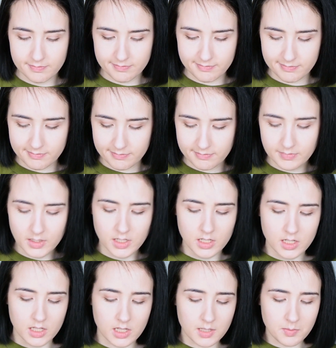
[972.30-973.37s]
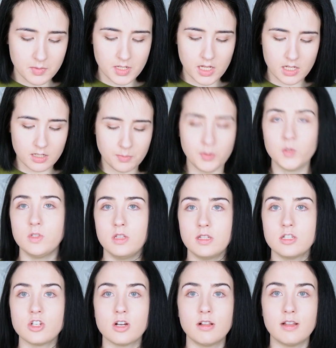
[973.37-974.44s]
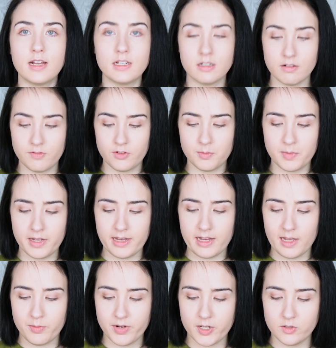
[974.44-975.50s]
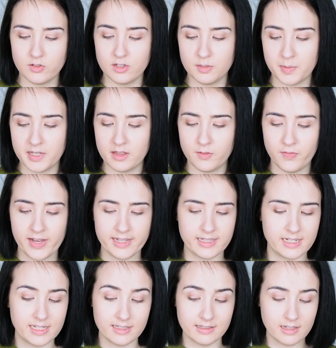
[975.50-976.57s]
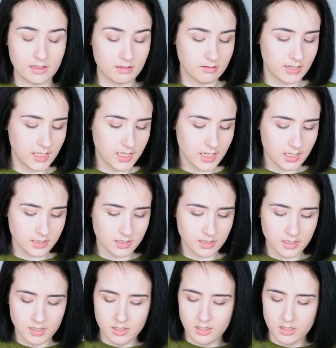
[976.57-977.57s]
I think I'm gonna end up using the gel liner for my eyebrows despite the fact that it's not the right color,